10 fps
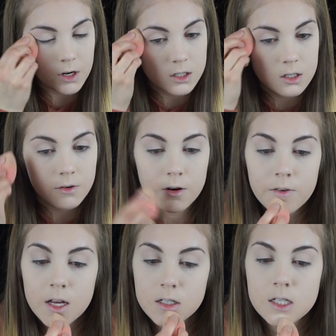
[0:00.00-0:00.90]
rest of our
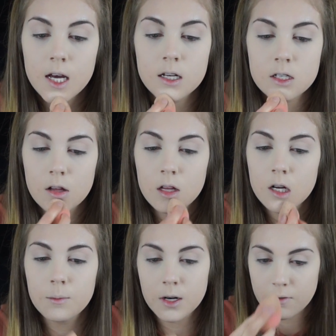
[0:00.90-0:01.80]
face that has a
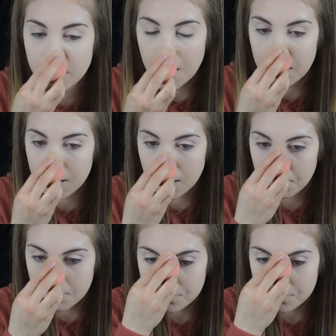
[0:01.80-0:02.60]
little bit of color.